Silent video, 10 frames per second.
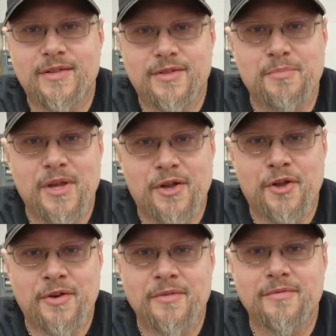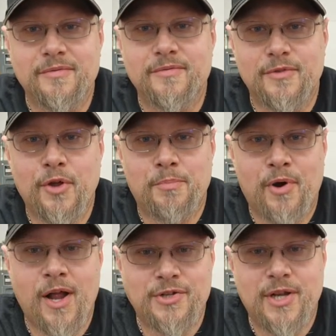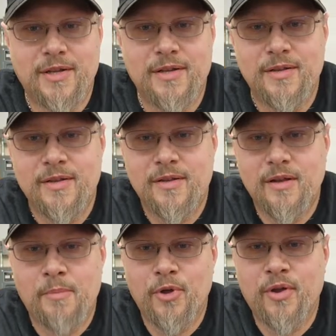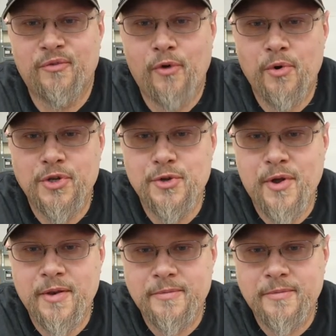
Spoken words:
This will be a good project. I'm looking forward to it.